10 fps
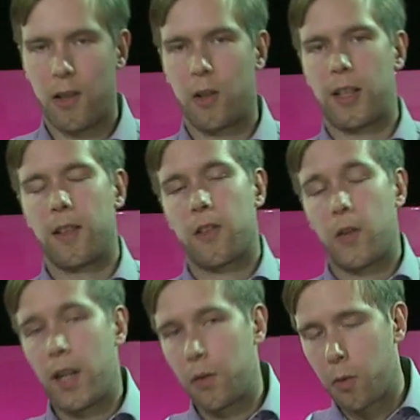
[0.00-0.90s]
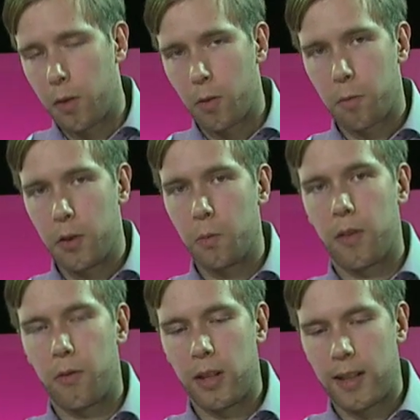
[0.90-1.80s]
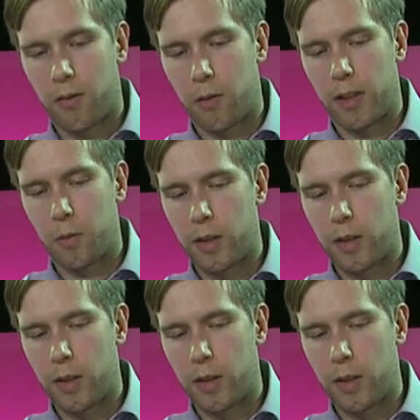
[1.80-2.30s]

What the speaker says: Okay, so how do we compute the free cash flow then?